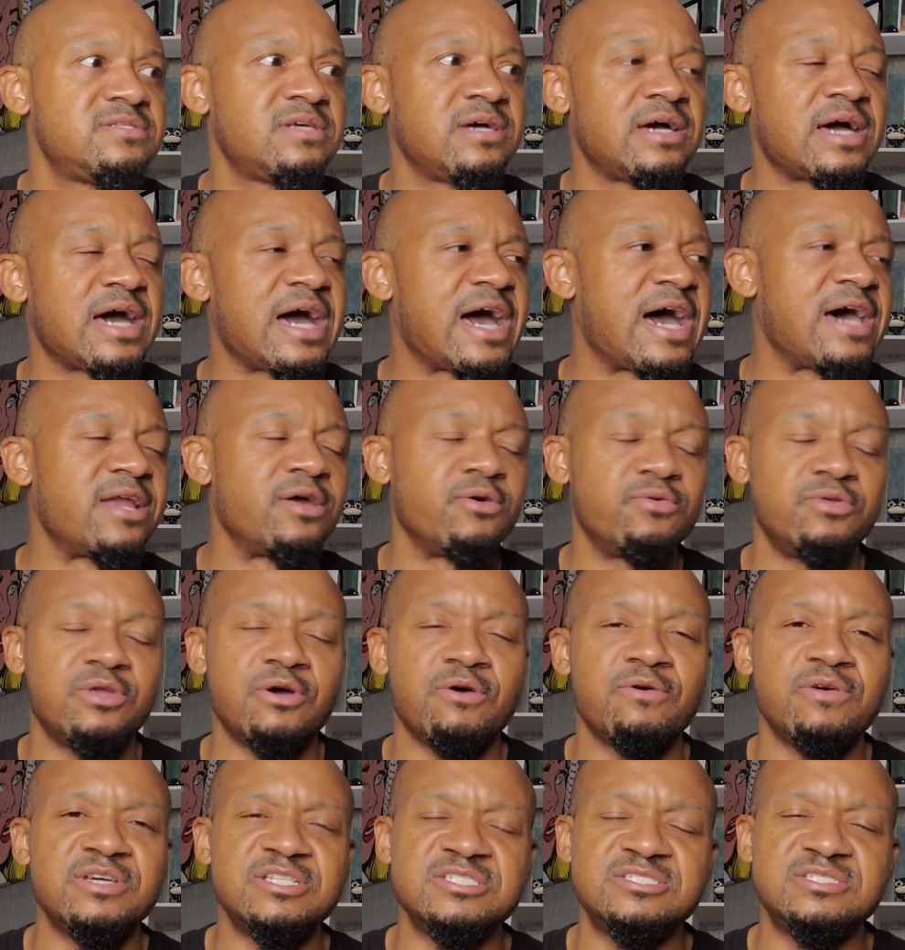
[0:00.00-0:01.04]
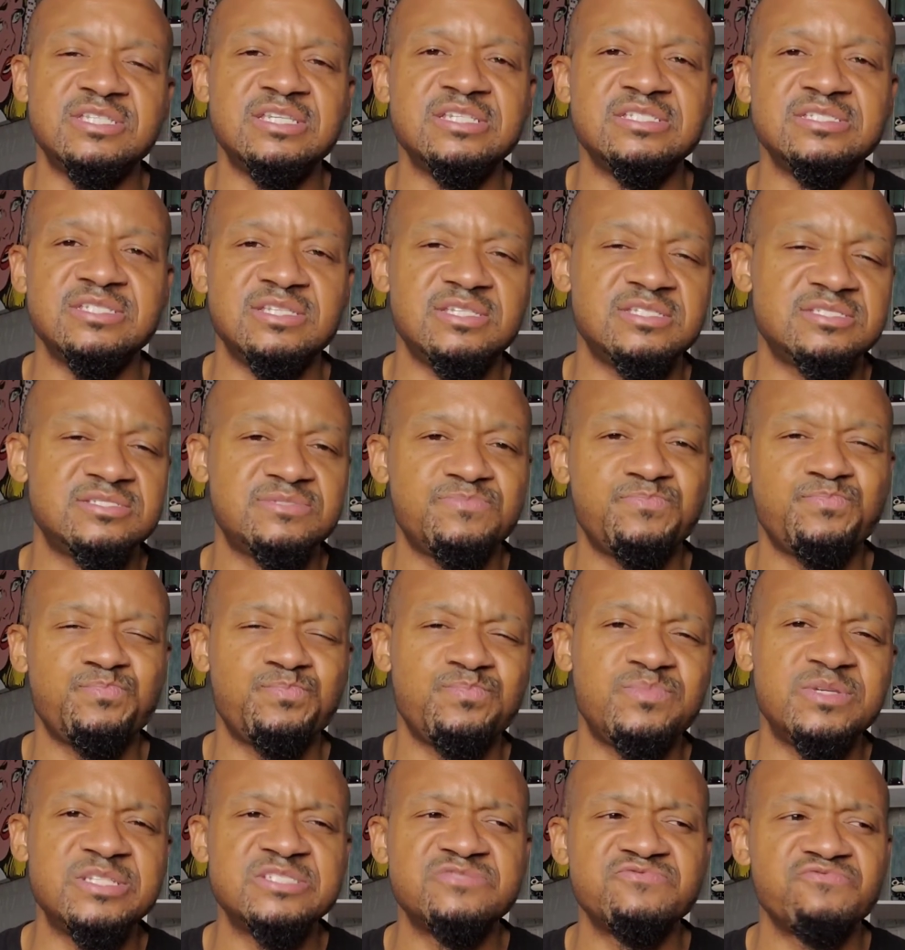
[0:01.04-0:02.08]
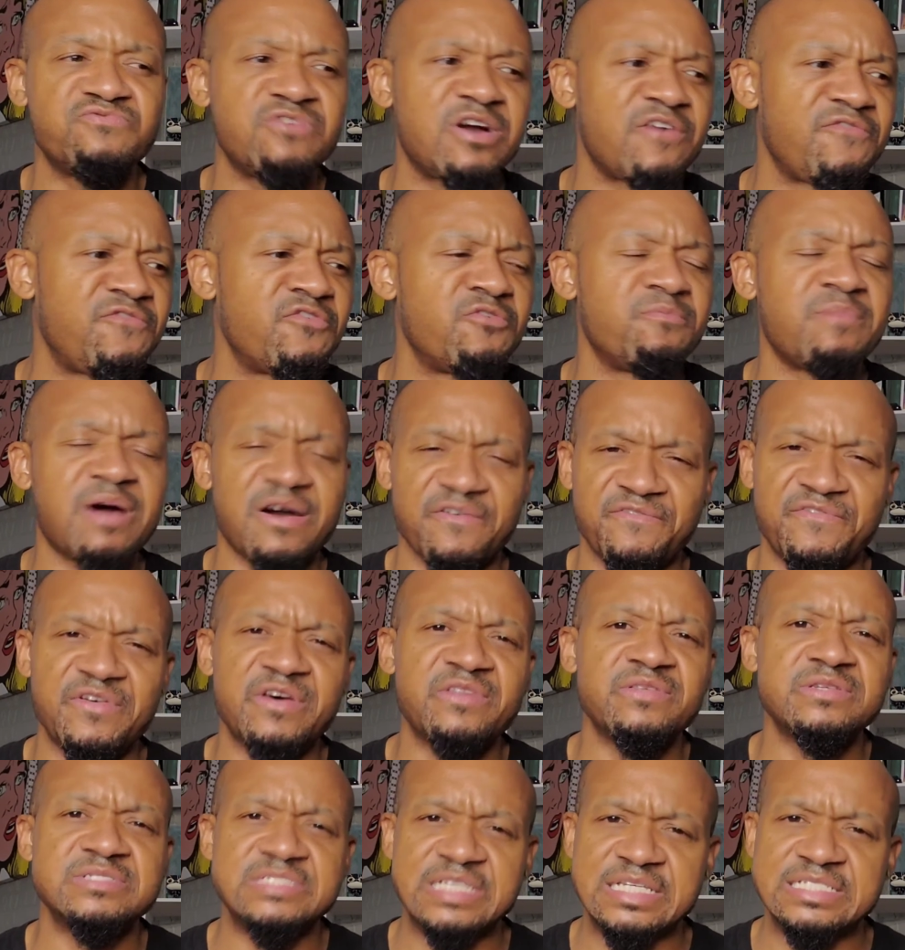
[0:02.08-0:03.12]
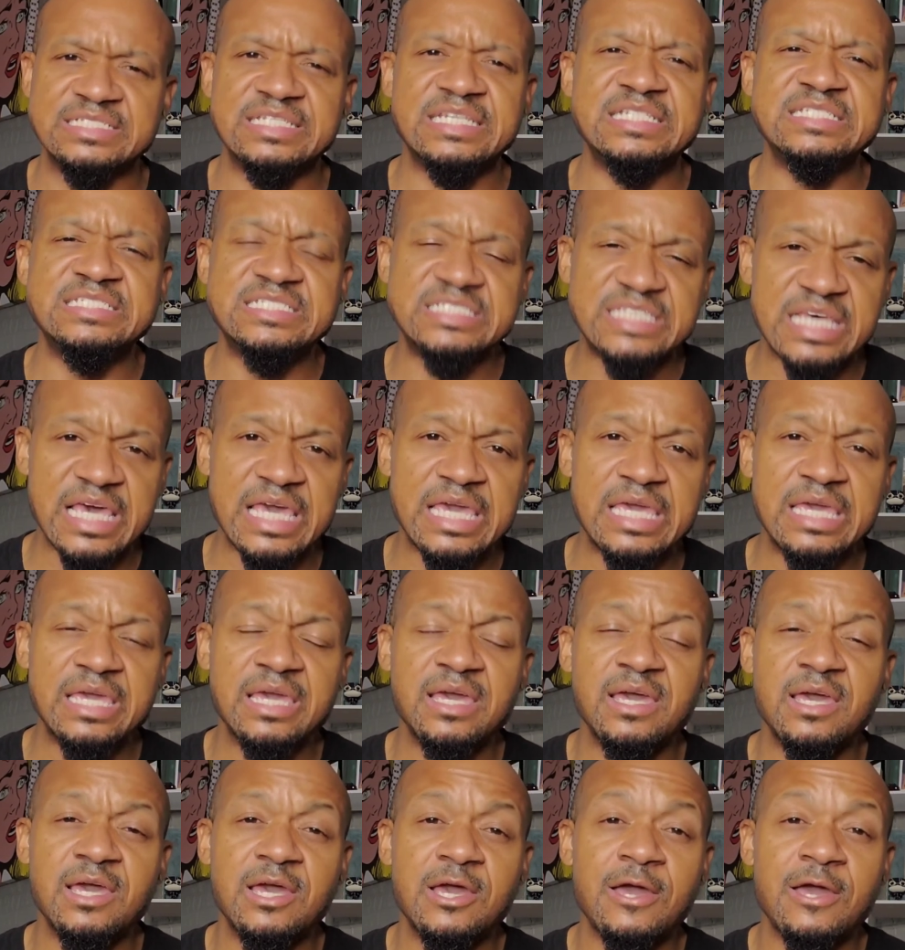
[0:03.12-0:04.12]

I don't know it's, it's it's it's ruffled my feathers as they say.